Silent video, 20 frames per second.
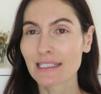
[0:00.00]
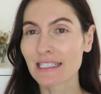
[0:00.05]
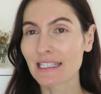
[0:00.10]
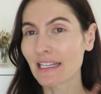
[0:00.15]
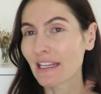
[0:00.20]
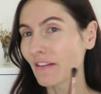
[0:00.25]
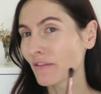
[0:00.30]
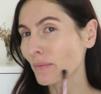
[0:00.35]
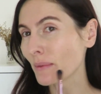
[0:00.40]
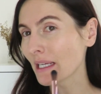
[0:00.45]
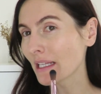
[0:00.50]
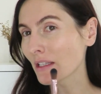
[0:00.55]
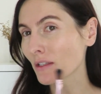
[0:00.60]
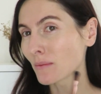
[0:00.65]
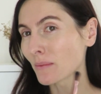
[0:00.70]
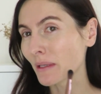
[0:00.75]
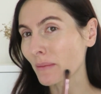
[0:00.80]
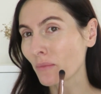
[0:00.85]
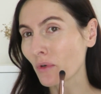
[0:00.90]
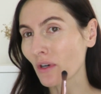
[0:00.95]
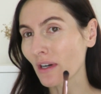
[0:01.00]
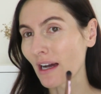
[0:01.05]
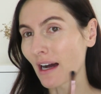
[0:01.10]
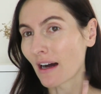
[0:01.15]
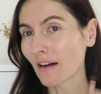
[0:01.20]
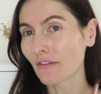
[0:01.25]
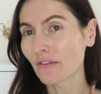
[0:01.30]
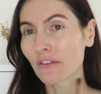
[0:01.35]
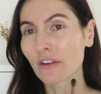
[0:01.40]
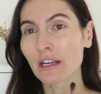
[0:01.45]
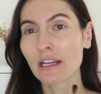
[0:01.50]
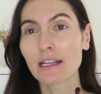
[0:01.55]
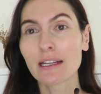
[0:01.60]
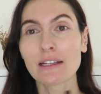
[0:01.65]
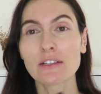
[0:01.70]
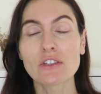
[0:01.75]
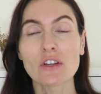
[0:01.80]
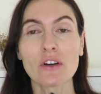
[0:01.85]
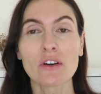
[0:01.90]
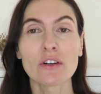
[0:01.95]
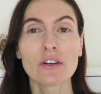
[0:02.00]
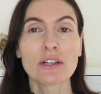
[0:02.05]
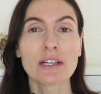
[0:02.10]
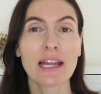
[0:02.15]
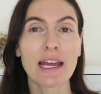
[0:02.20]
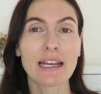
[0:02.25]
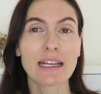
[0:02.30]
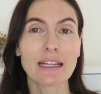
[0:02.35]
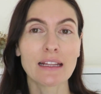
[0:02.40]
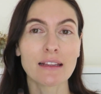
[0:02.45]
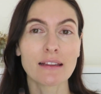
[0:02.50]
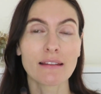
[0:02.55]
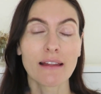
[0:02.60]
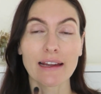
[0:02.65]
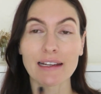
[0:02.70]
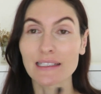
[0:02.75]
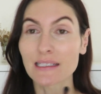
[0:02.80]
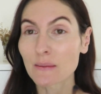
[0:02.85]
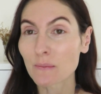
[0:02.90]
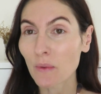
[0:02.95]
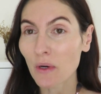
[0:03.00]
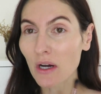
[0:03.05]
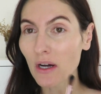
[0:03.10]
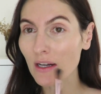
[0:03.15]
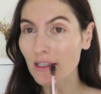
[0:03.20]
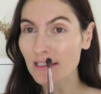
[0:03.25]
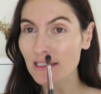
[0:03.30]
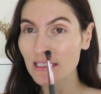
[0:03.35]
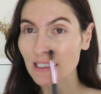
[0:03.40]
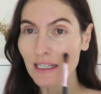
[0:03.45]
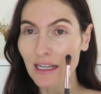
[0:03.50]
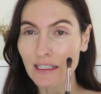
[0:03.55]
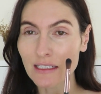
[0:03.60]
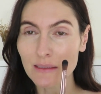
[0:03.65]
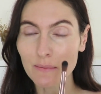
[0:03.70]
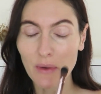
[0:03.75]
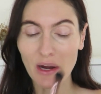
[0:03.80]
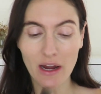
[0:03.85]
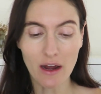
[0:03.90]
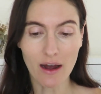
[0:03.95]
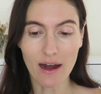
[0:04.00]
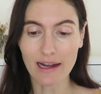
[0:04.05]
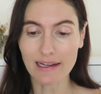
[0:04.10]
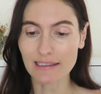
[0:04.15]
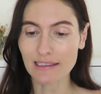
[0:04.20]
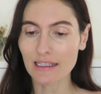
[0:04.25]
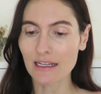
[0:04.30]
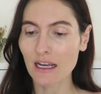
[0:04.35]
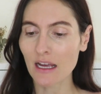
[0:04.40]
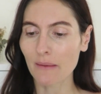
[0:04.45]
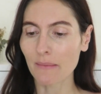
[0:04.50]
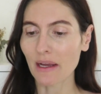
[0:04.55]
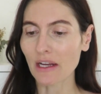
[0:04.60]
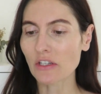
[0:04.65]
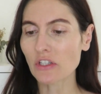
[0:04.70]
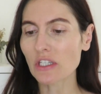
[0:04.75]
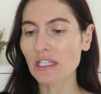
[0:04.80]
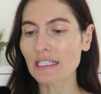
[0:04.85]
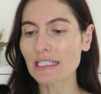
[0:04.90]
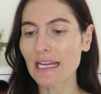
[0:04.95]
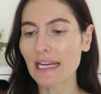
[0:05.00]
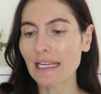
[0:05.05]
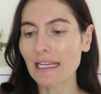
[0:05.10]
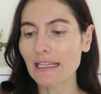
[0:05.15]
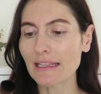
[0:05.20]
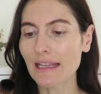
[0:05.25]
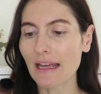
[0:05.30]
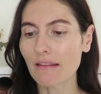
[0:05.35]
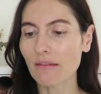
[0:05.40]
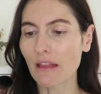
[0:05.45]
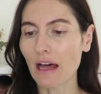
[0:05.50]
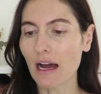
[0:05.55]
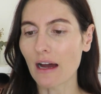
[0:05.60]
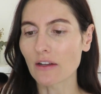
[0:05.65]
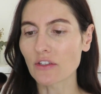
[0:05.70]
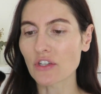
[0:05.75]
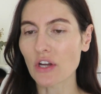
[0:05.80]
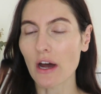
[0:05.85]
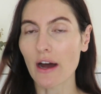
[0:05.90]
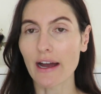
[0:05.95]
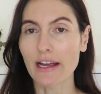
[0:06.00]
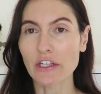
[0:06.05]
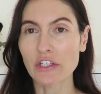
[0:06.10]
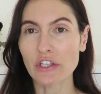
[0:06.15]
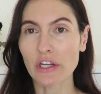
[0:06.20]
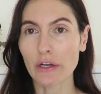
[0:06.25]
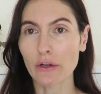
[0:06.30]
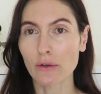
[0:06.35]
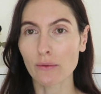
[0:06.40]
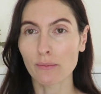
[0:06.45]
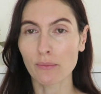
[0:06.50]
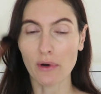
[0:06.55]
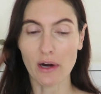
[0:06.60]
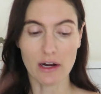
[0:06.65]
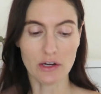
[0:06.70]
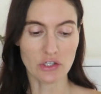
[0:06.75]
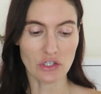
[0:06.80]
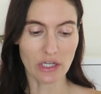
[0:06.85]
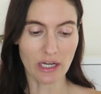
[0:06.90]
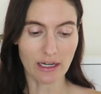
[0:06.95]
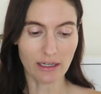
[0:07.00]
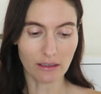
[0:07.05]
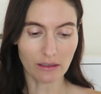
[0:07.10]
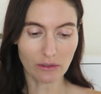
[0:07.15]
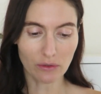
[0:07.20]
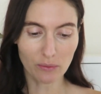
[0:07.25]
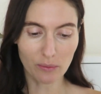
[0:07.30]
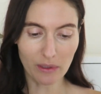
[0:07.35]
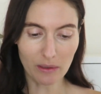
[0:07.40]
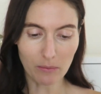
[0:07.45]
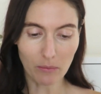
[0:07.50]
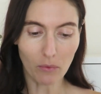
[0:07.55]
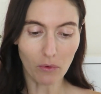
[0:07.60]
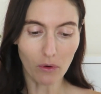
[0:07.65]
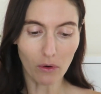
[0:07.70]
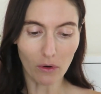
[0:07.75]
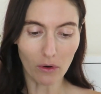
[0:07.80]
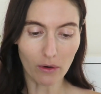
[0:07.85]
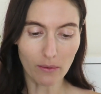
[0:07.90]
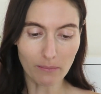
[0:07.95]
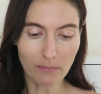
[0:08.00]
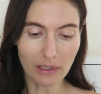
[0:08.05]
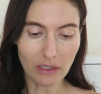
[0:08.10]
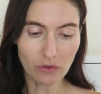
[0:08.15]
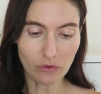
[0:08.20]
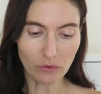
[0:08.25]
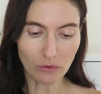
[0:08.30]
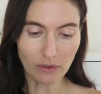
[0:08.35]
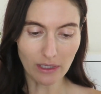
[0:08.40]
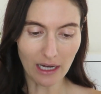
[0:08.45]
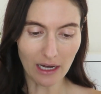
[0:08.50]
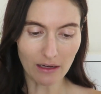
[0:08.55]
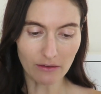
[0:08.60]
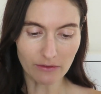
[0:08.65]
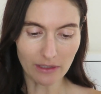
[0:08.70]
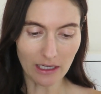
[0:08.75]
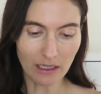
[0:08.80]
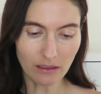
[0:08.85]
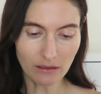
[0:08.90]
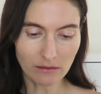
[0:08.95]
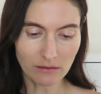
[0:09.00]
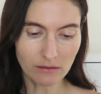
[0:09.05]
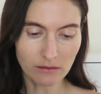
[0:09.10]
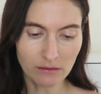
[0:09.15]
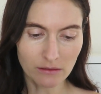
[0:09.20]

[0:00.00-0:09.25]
To give me a little bit more coverage on any like spots and under my eyes, I'm actually taking their large eyeshadow brush and a little bit more mineral cover.